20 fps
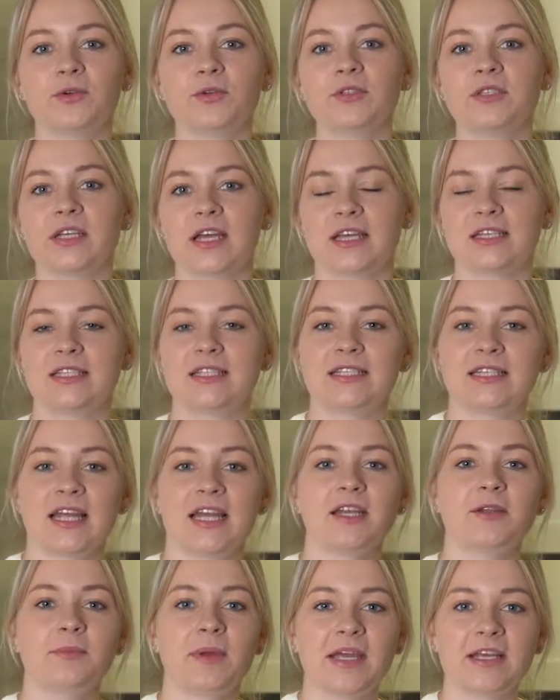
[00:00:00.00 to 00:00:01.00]
A
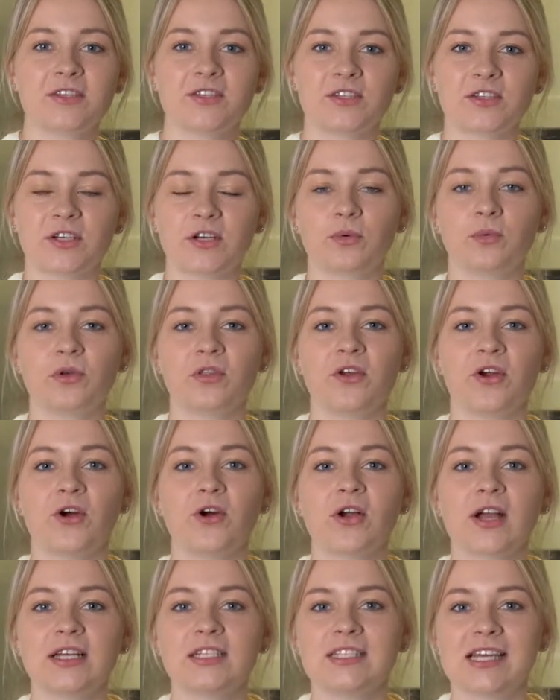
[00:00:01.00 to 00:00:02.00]
stand mixer with a
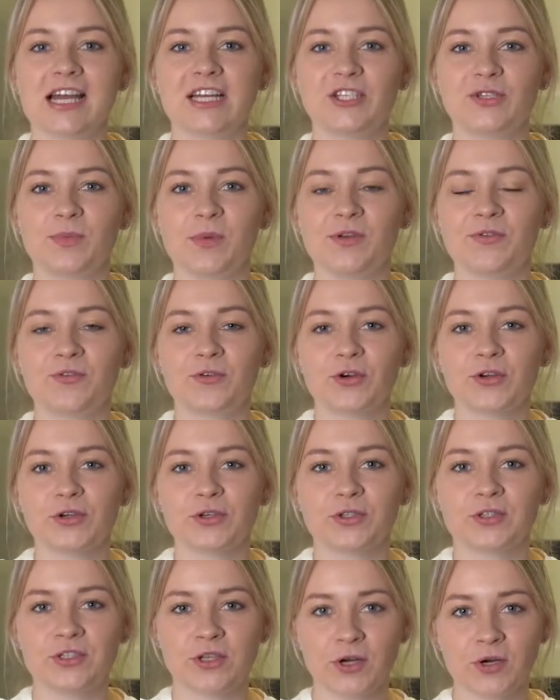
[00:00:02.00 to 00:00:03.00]
hook attachment for your
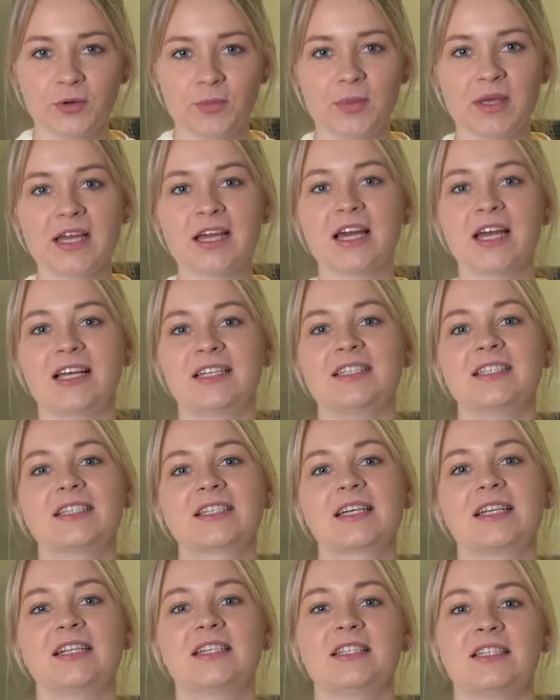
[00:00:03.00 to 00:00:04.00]
dough because it's
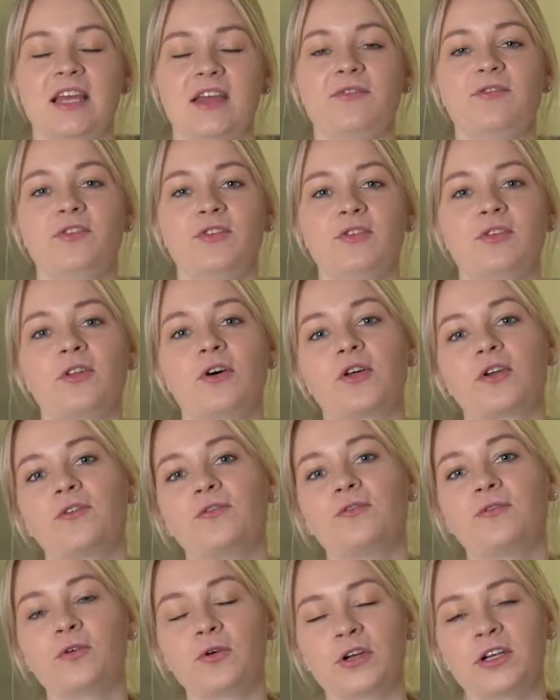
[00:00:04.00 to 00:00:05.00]
going to save you a lot
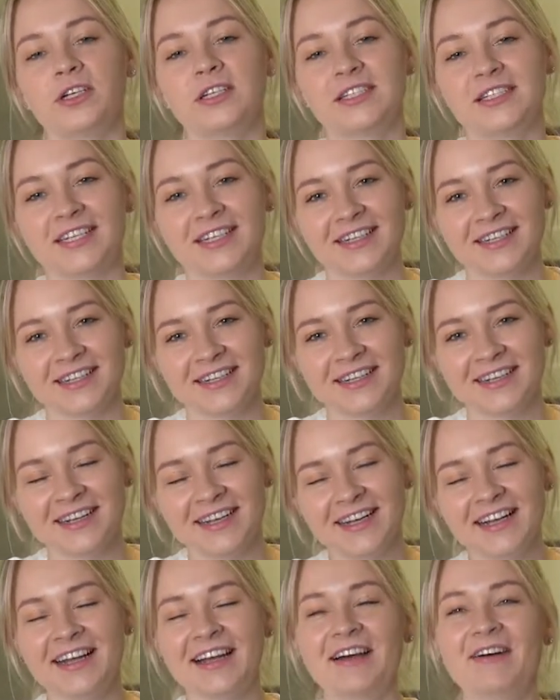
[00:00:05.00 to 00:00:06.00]
of force.
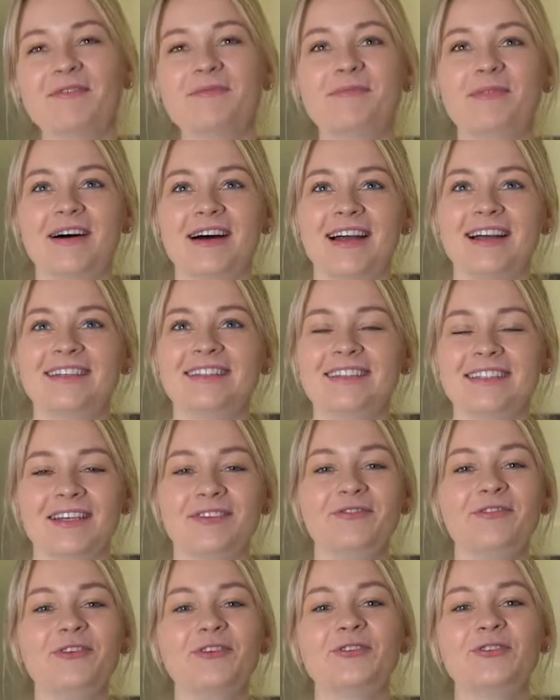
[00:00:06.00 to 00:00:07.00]
But
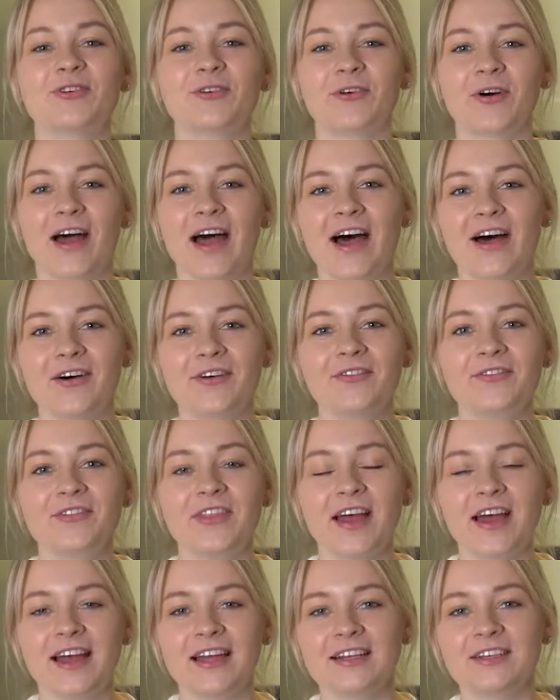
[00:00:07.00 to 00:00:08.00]
if you don't have
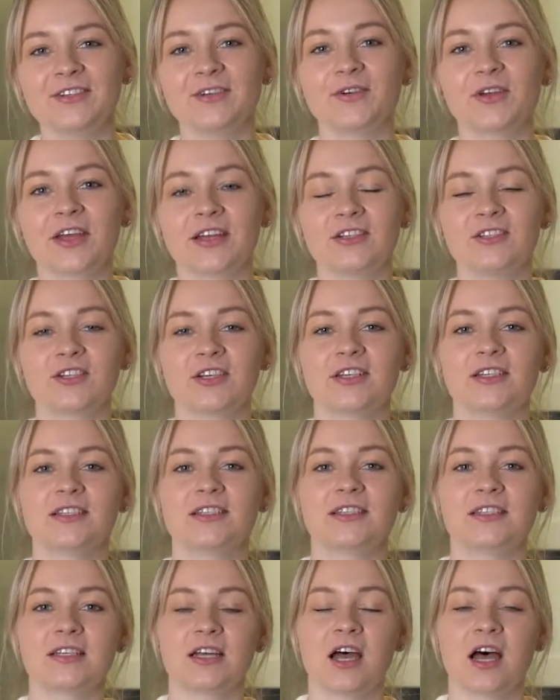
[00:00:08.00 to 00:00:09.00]
that, you can
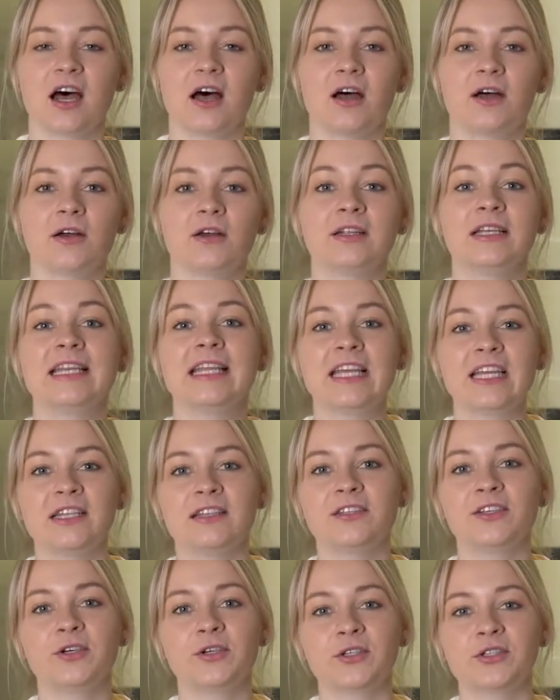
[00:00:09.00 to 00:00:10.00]
just
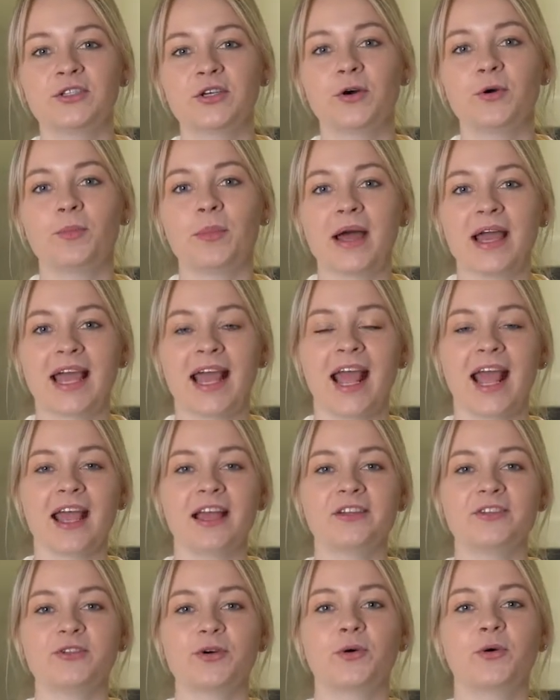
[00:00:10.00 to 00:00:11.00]
knead your dough by
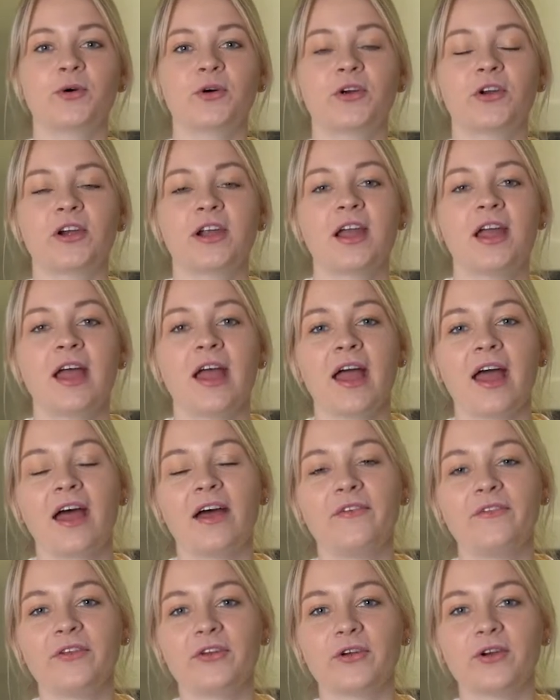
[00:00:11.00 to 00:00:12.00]
hand or
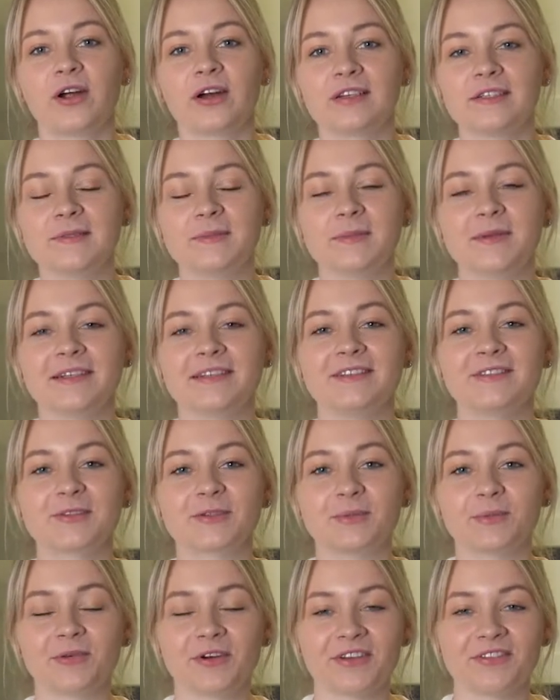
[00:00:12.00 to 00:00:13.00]
have your husband or
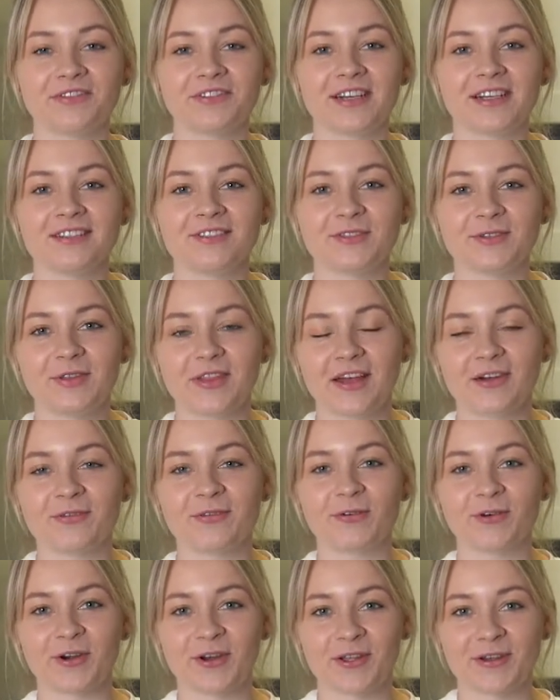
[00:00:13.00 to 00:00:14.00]
boyfriend do that
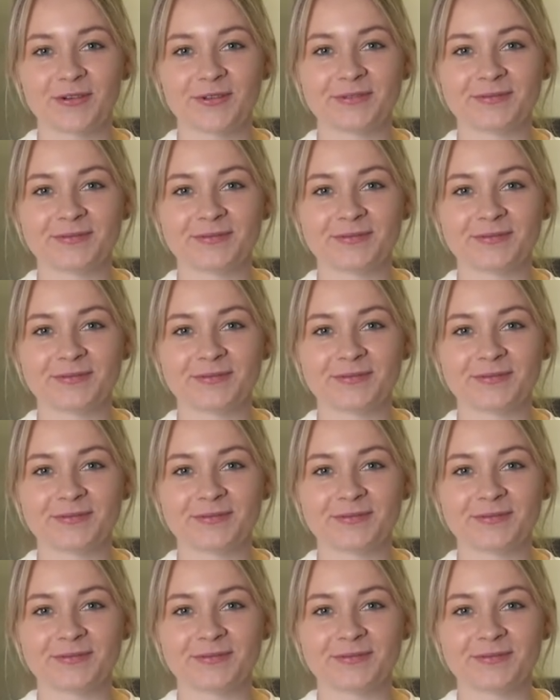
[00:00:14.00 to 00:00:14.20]
for you.